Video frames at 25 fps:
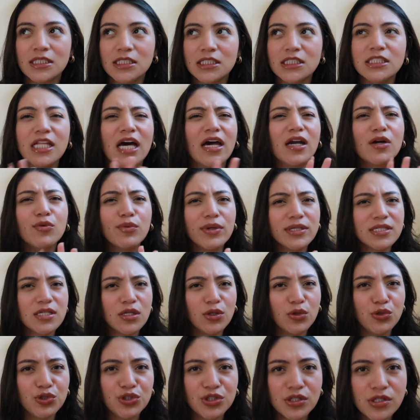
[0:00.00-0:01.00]
not a
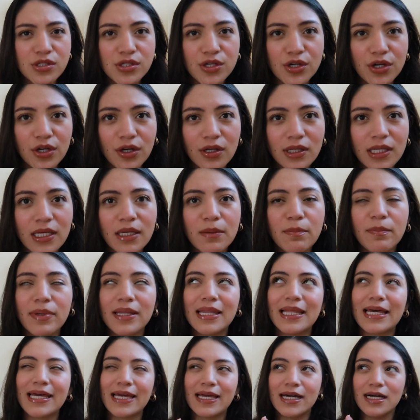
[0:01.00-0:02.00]
resolutions girly,
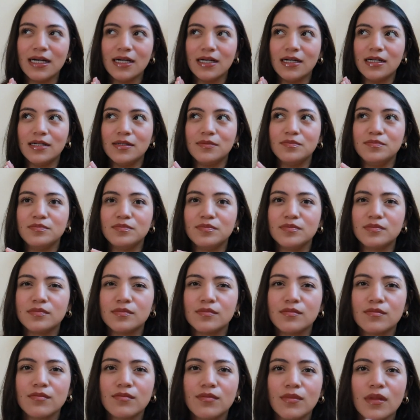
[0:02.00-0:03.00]
but like
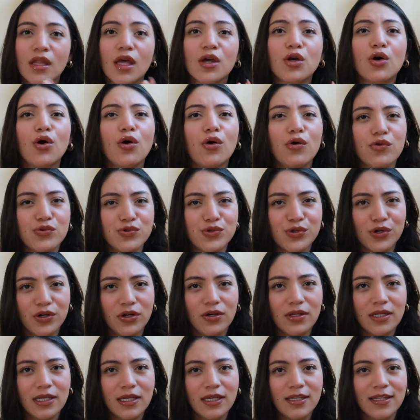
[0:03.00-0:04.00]
goals
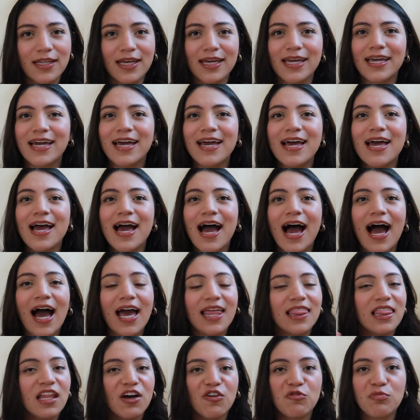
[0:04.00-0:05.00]
girly. Like,
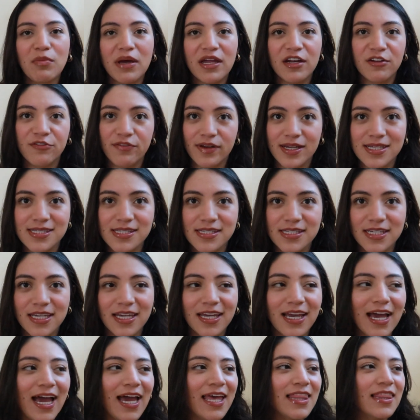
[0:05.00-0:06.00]
I love
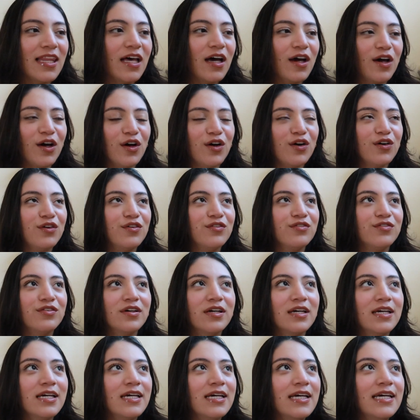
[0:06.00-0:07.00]
manifesting. I love
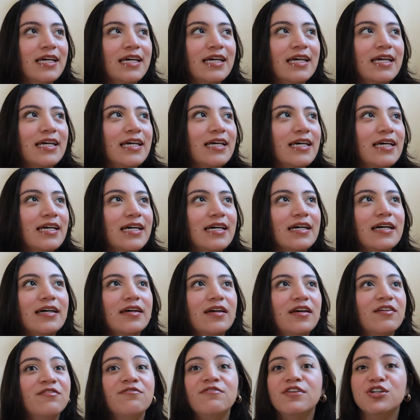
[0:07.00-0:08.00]

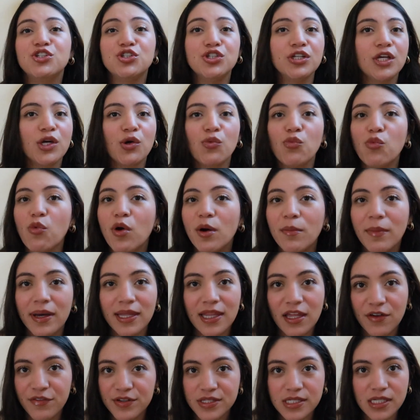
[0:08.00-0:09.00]
envisioning what my
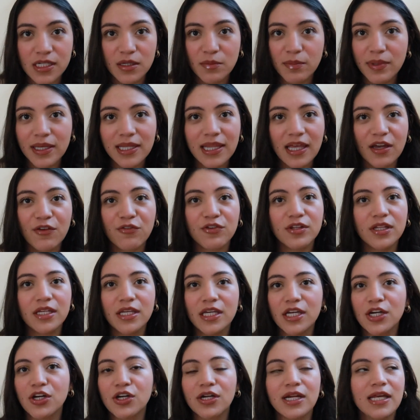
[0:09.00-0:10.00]
life is going to be like for the
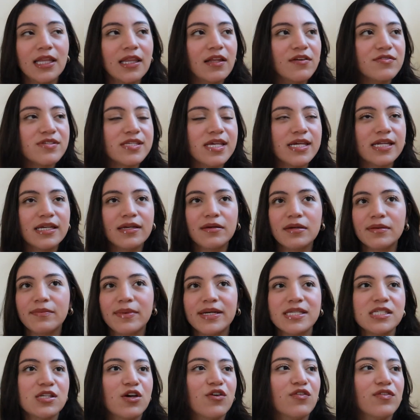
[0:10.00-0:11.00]
year, and I love setting
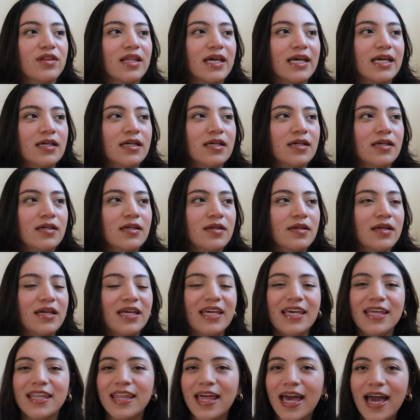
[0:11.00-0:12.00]
myself like
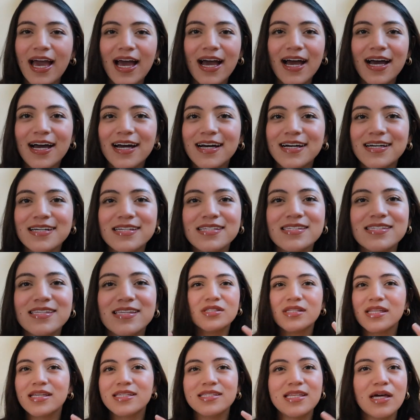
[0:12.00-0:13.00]
ideas,
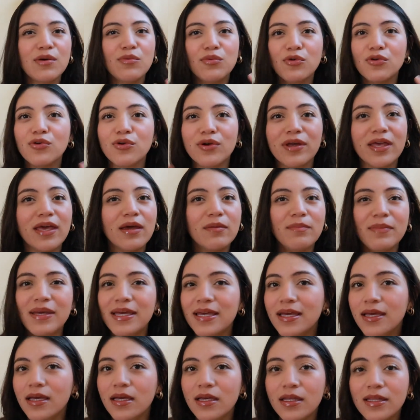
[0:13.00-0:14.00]
things that will
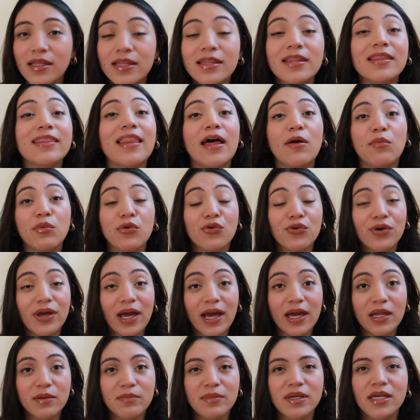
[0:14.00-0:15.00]

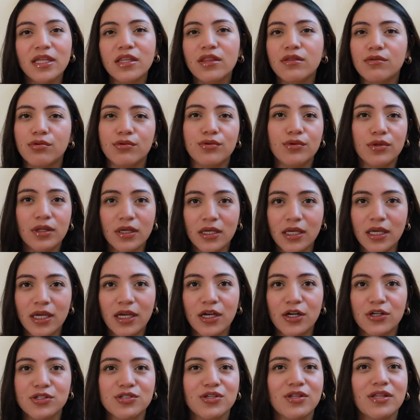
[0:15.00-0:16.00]
guide me through the
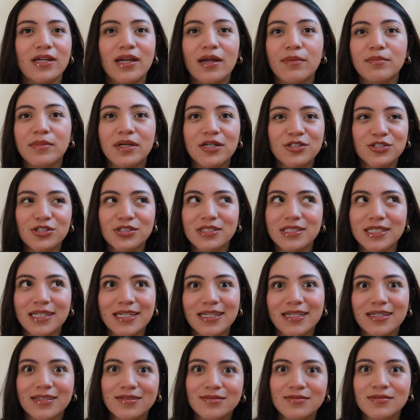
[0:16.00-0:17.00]
year, so that I'm not just
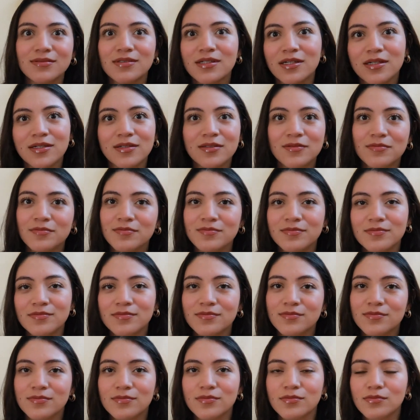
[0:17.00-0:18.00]
like
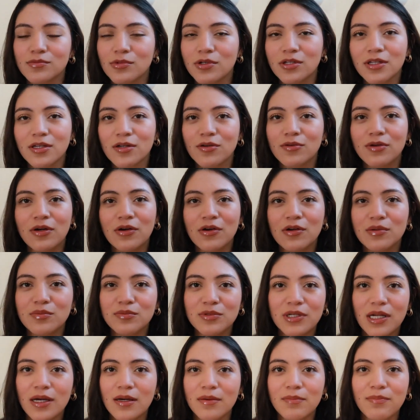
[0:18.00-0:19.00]
rolling around
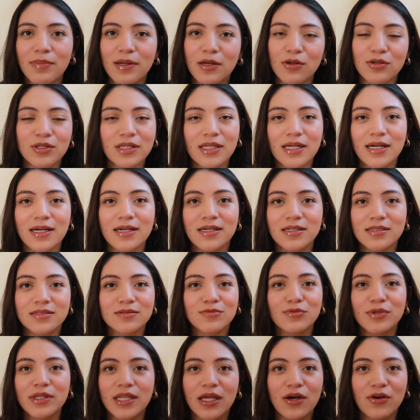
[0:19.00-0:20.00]
como una pelota
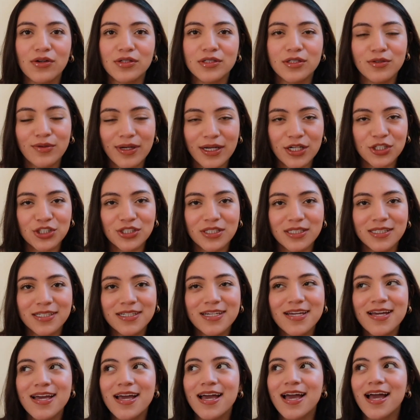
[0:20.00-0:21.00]
without direction.
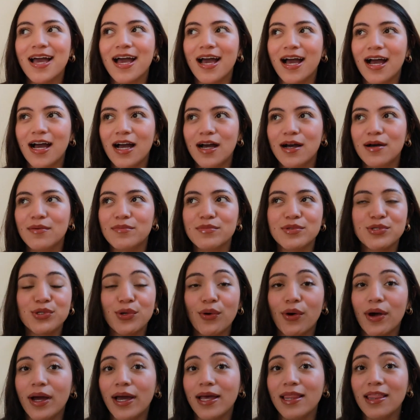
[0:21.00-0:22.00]

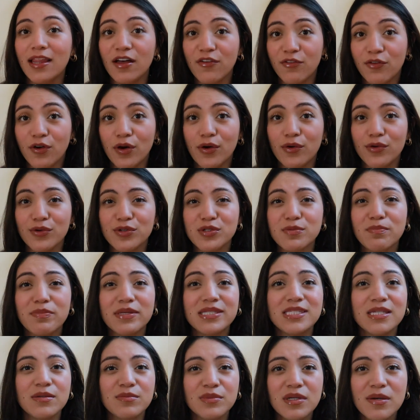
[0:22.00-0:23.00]
So I love goals,
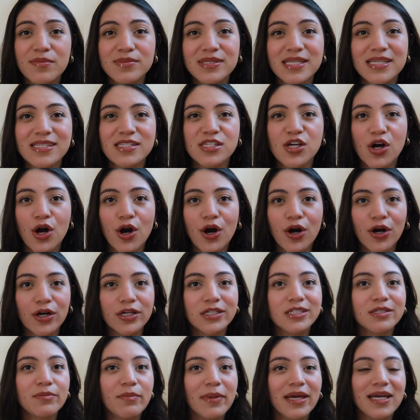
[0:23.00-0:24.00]
but sometimes it's
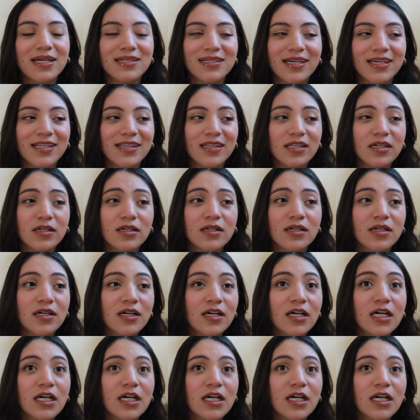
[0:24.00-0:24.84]
hard to make like the